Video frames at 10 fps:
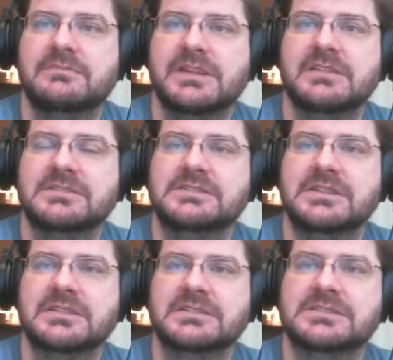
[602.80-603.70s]
we killed
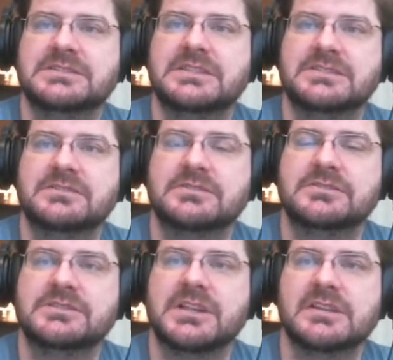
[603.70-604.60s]

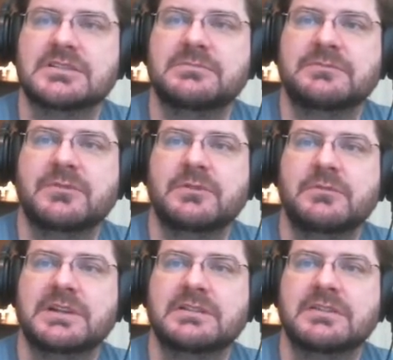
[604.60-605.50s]
Sisters actually before we
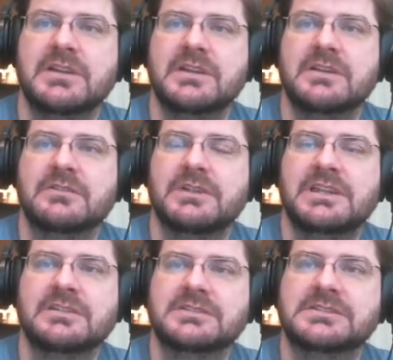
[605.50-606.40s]
went and
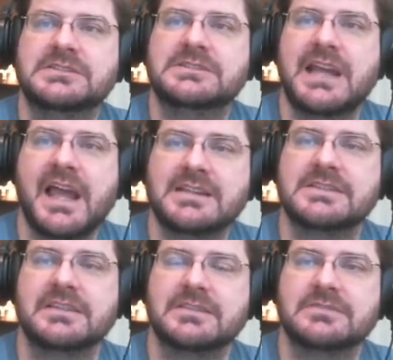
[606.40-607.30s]
re-killed
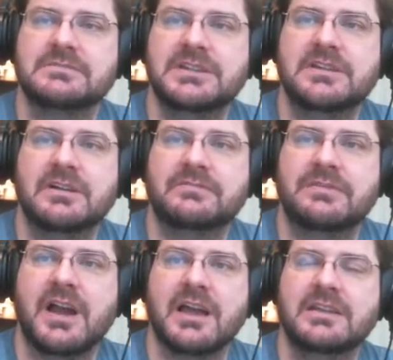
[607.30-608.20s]
Sassy this week on
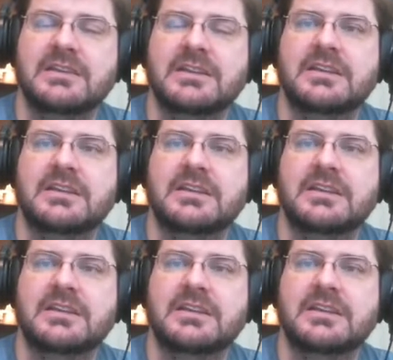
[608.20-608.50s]
Friday,